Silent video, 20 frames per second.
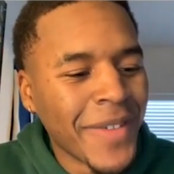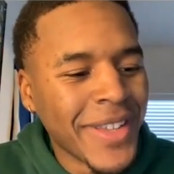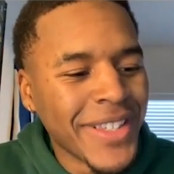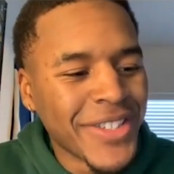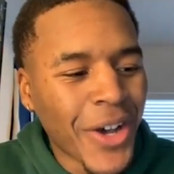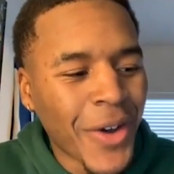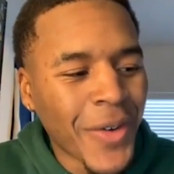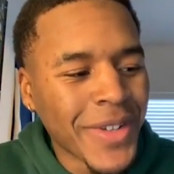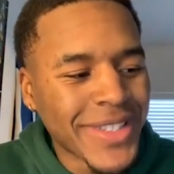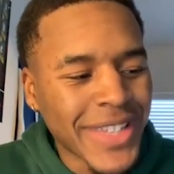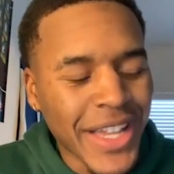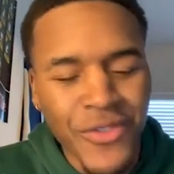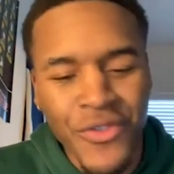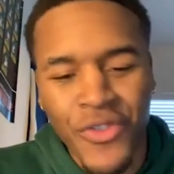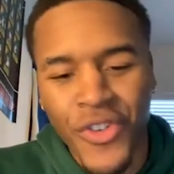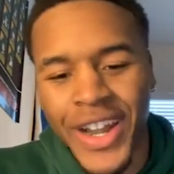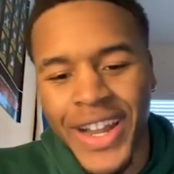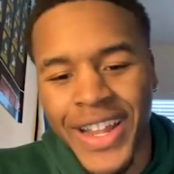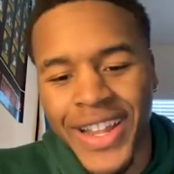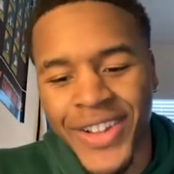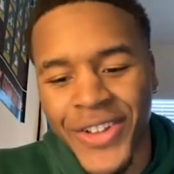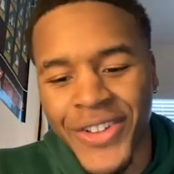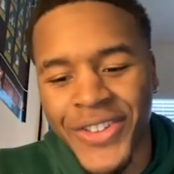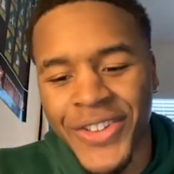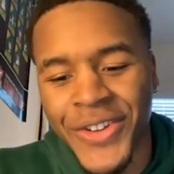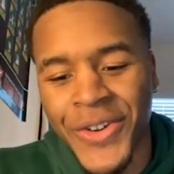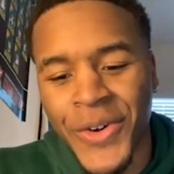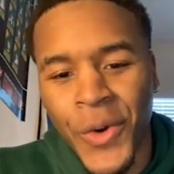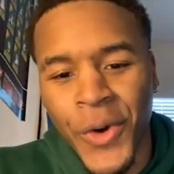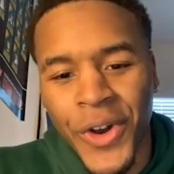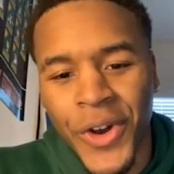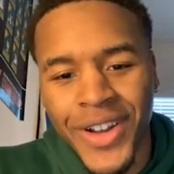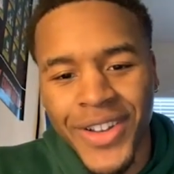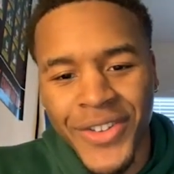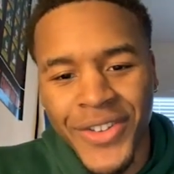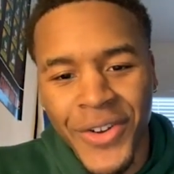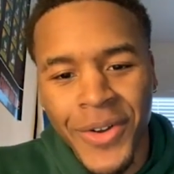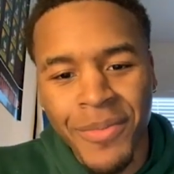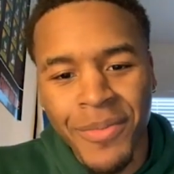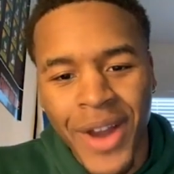He's always like running on the
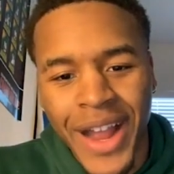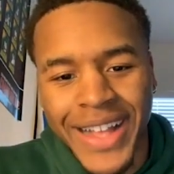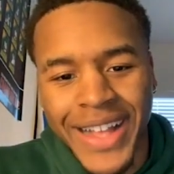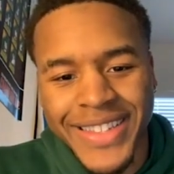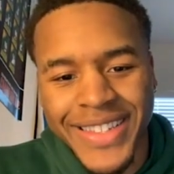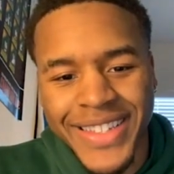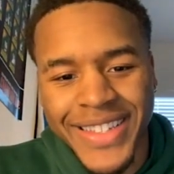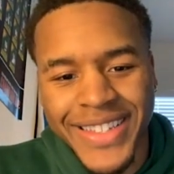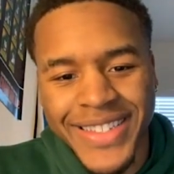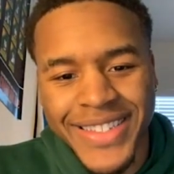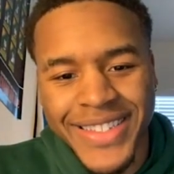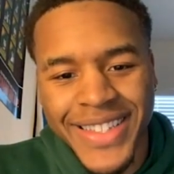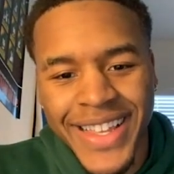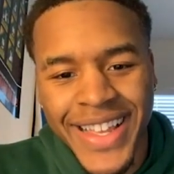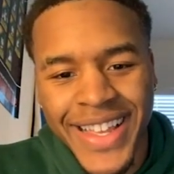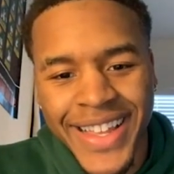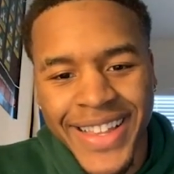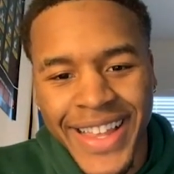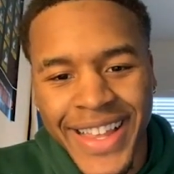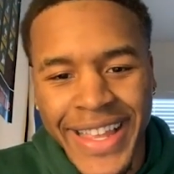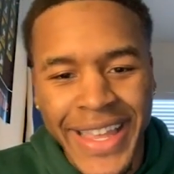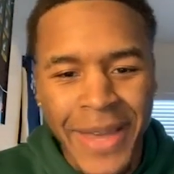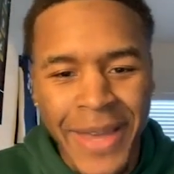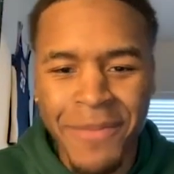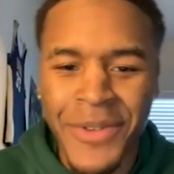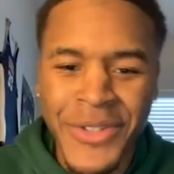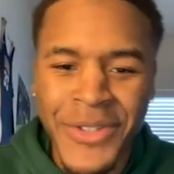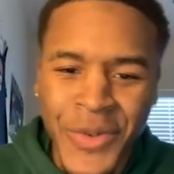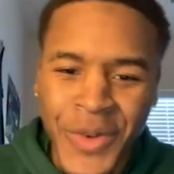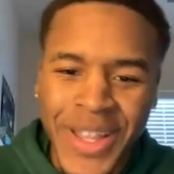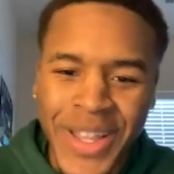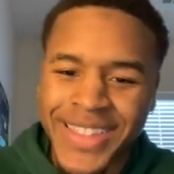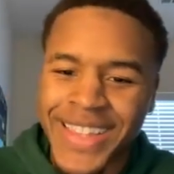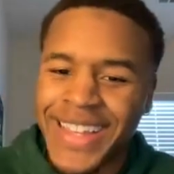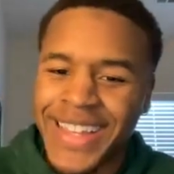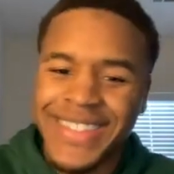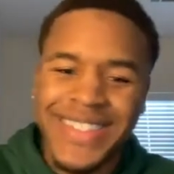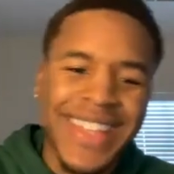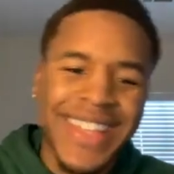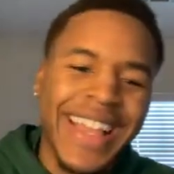court during practice, like in between
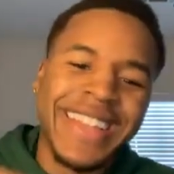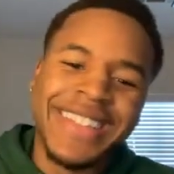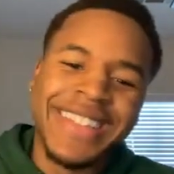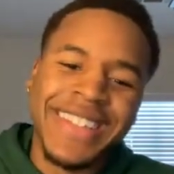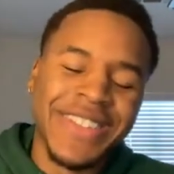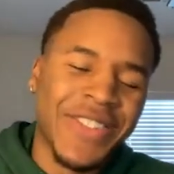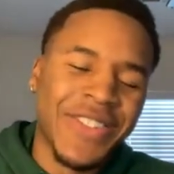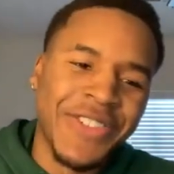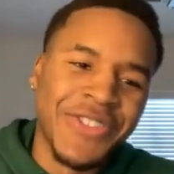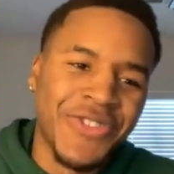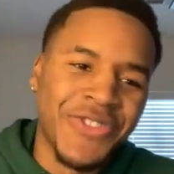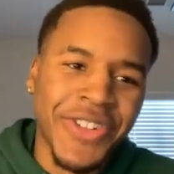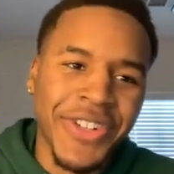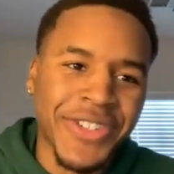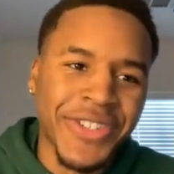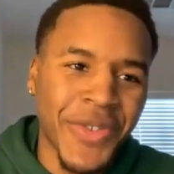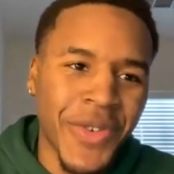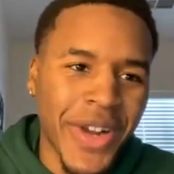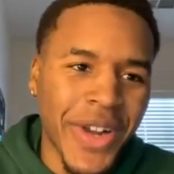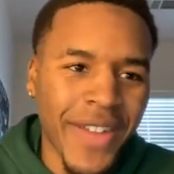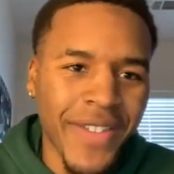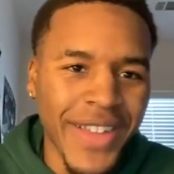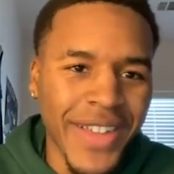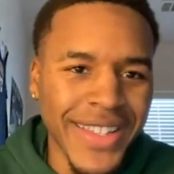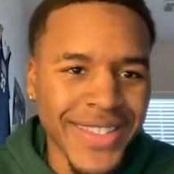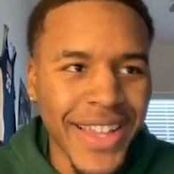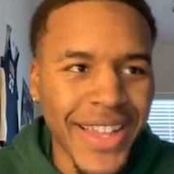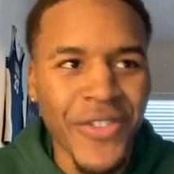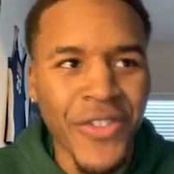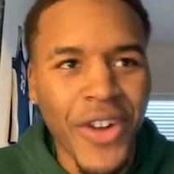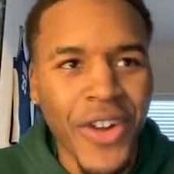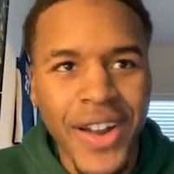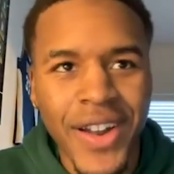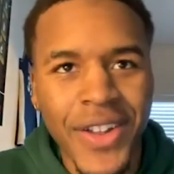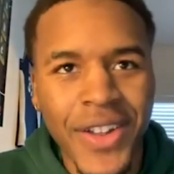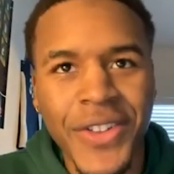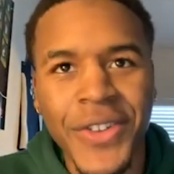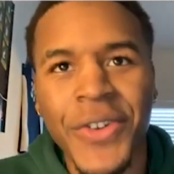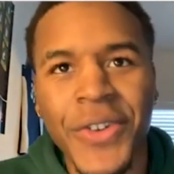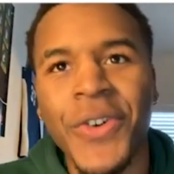like stations or drills or whatever. He's like
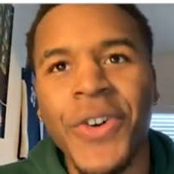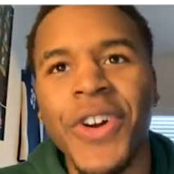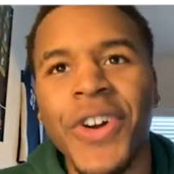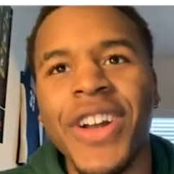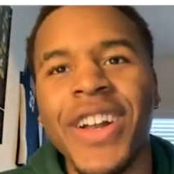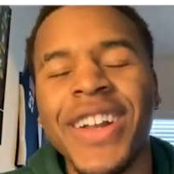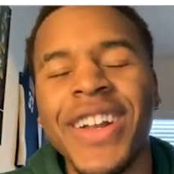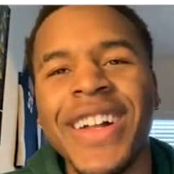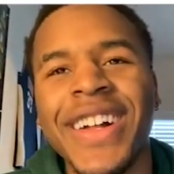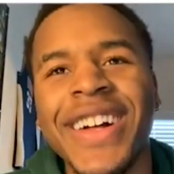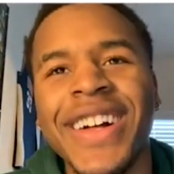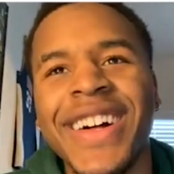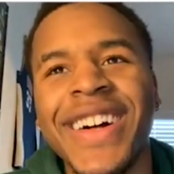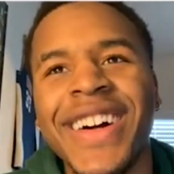running on the court.